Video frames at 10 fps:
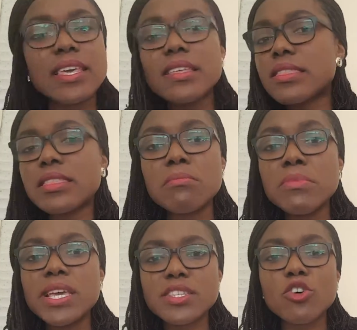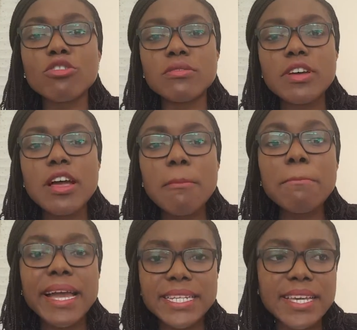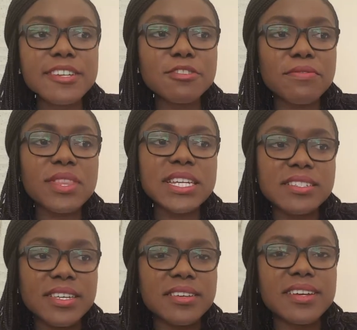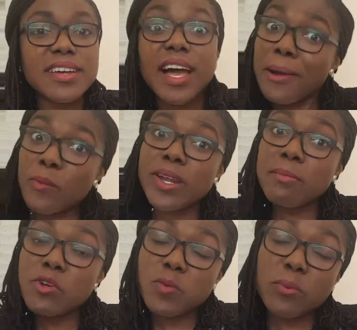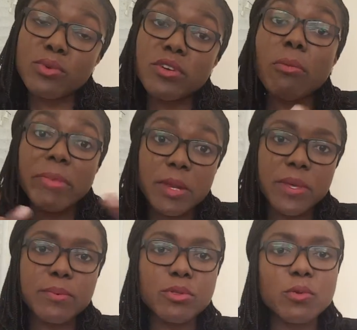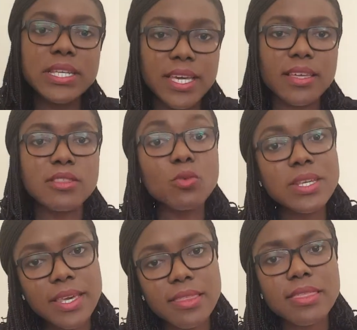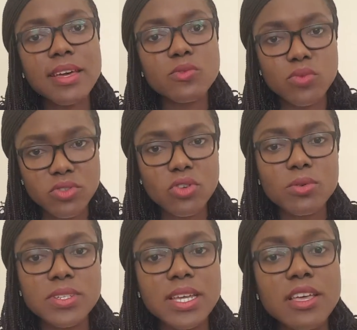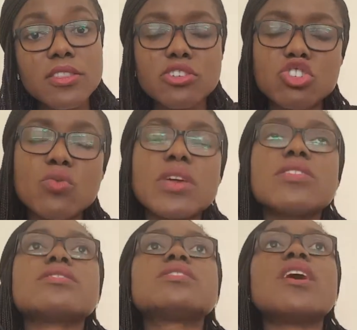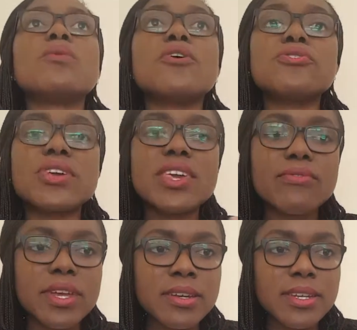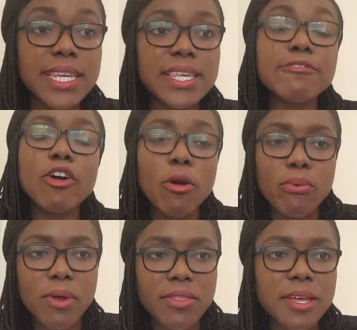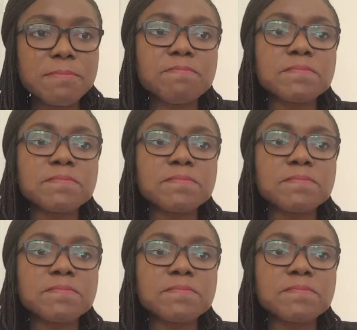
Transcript: eat the maize corn by the end of that day. And when most people or many people don't yeah, don't get that result, the throwing the towel, the giving, they give up rather.